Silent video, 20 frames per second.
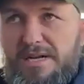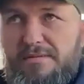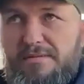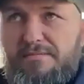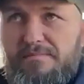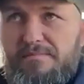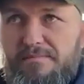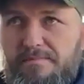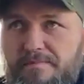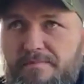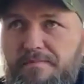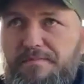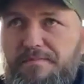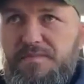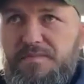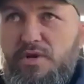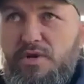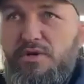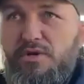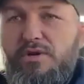but
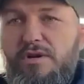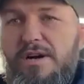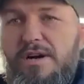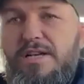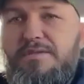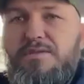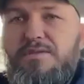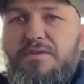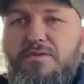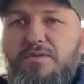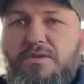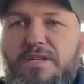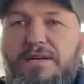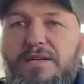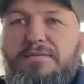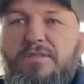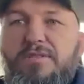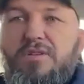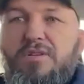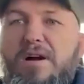two guys with
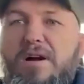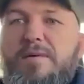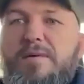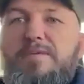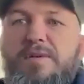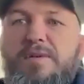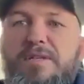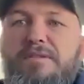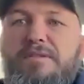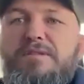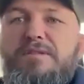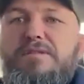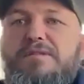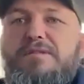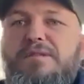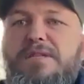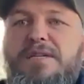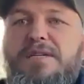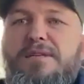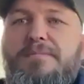good level of
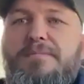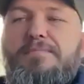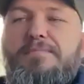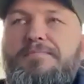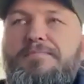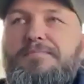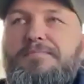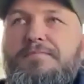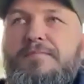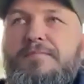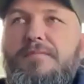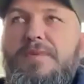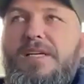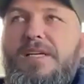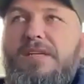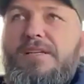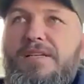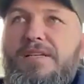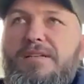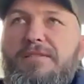grappling. And
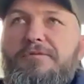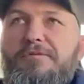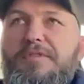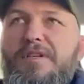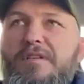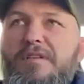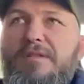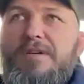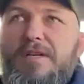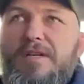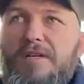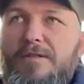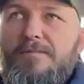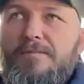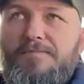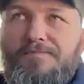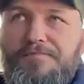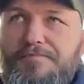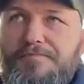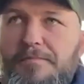I feel like
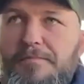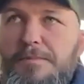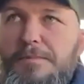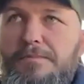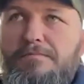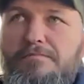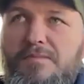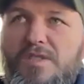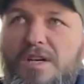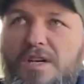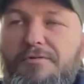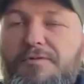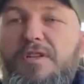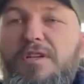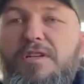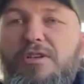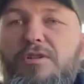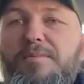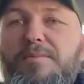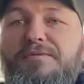it could
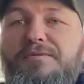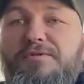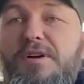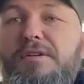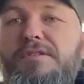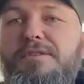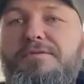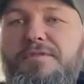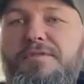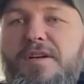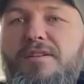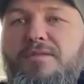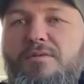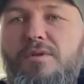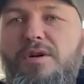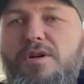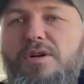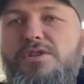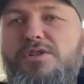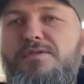be very fun to
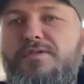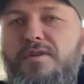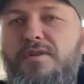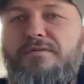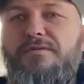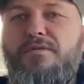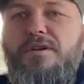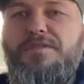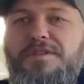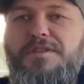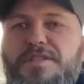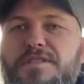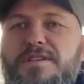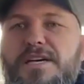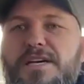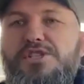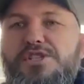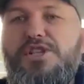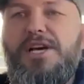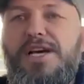watch for everyone that's
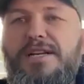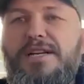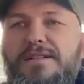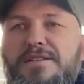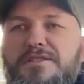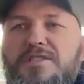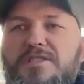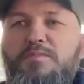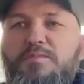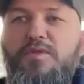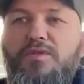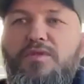educated in the sport.